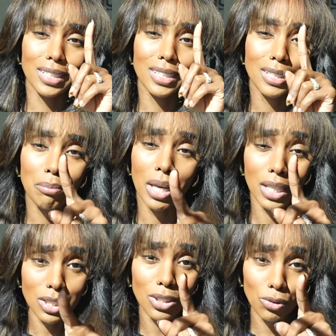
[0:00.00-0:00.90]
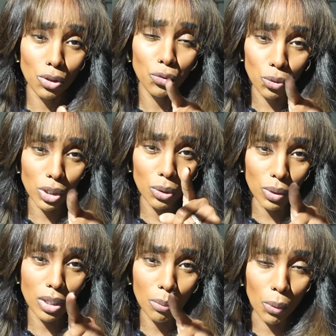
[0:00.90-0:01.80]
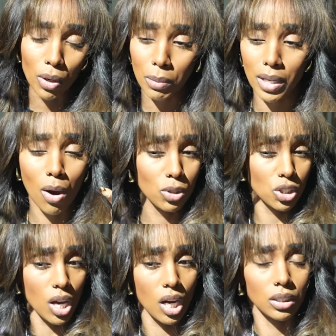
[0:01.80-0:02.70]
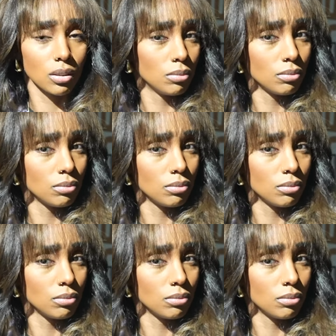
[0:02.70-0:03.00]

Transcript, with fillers: to make it to the forty week appointment, I was shocked.